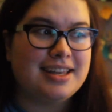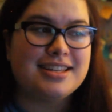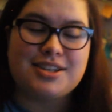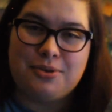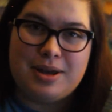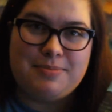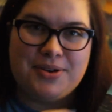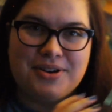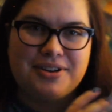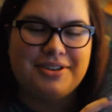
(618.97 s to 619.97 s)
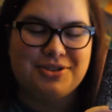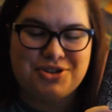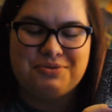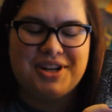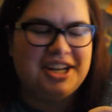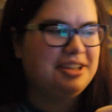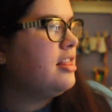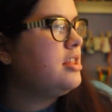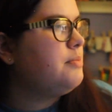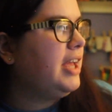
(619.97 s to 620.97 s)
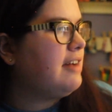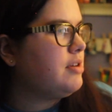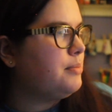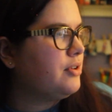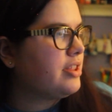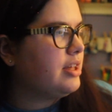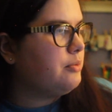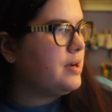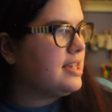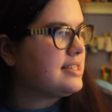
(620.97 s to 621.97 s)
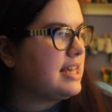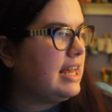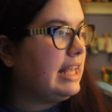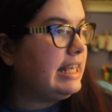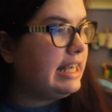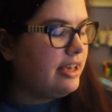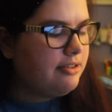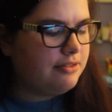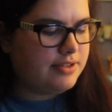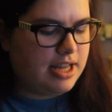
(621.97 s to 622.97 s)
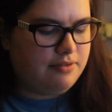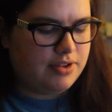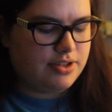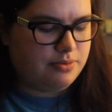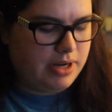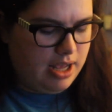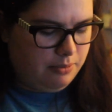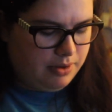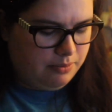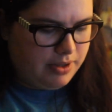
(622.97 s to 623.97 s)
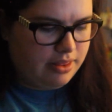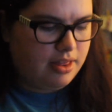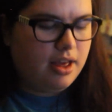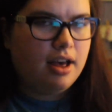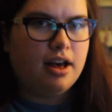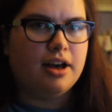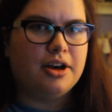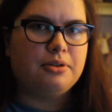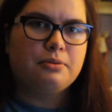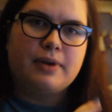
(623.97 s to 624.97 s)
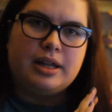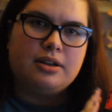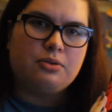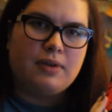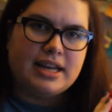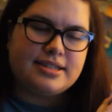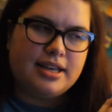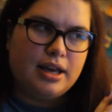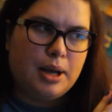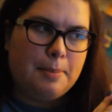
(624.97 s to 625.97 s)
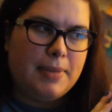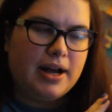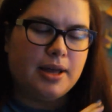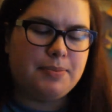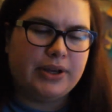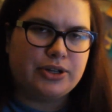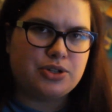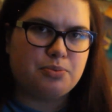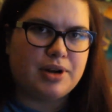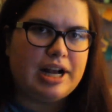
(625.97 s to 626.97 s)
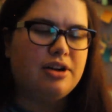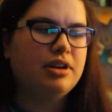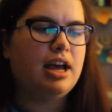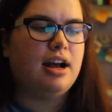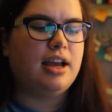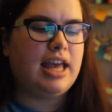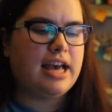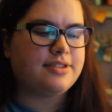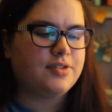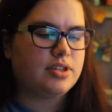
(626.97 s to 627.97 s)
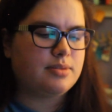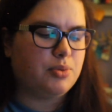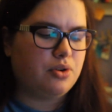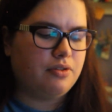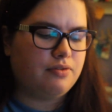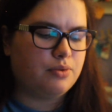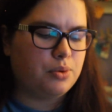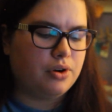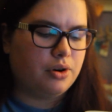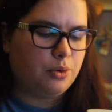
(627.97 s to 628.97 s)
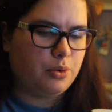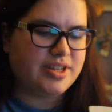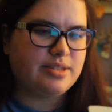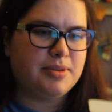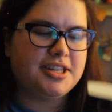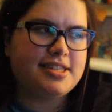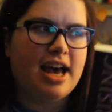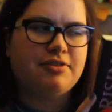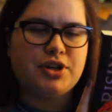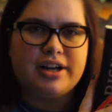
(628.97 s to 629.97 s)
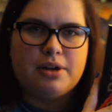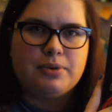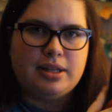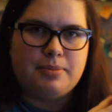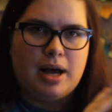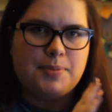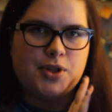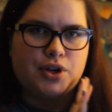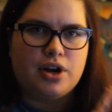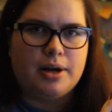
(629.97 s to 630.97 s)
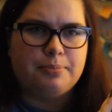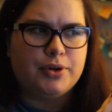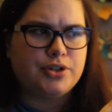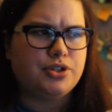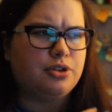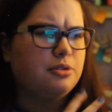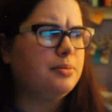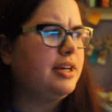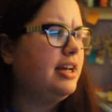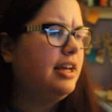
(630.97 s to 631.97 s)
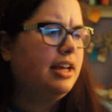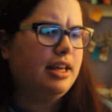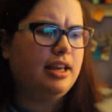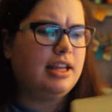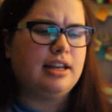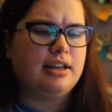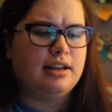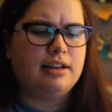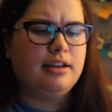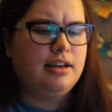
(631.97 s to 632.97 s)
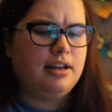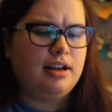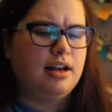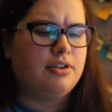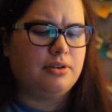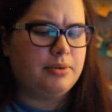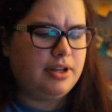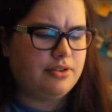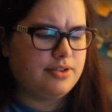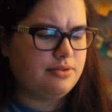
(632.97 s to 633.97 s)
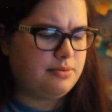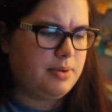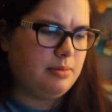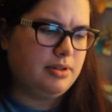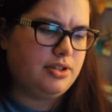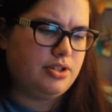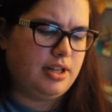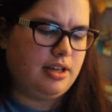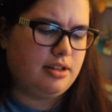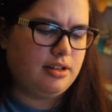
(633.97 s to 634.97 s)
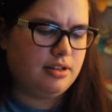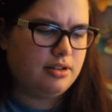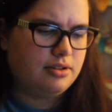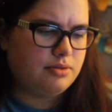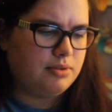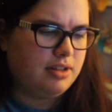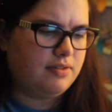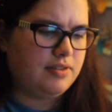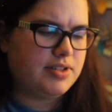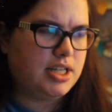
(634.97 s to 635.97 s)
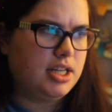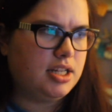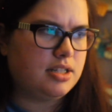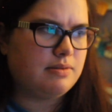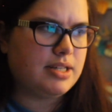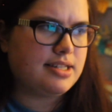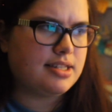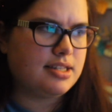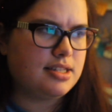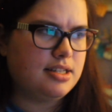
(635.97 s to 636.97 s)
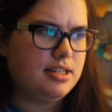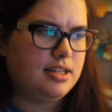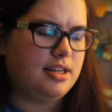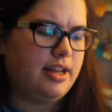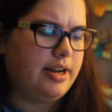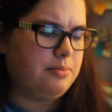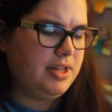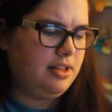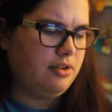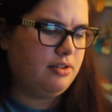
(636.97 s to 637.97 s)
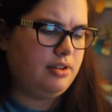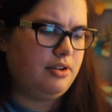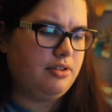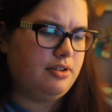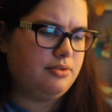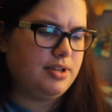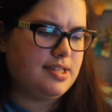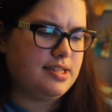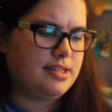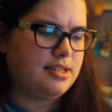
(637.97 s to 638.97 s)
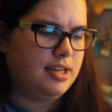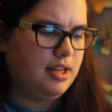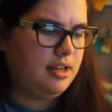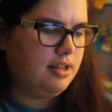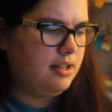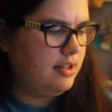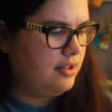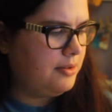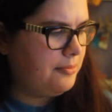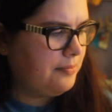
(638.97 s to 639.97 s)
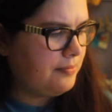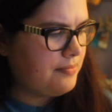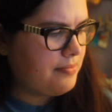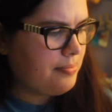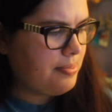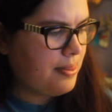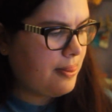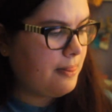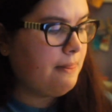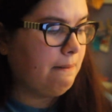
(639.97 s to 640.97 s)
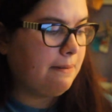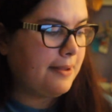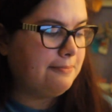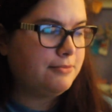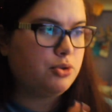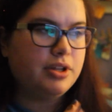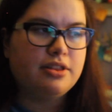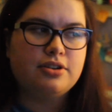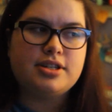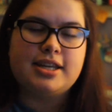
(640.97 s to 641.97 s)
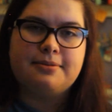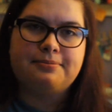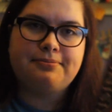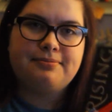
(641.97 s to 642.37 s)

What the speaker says: it's a great book. You should read it. And then we have a book that was a gift, and for this one I went with Red Rising by Pierce Brown. I asked for this book for Christmas after it got really popular on BookTube in, I don't know what year this was published, like 2015, 2016? It had to be earlier than 2016. 2013.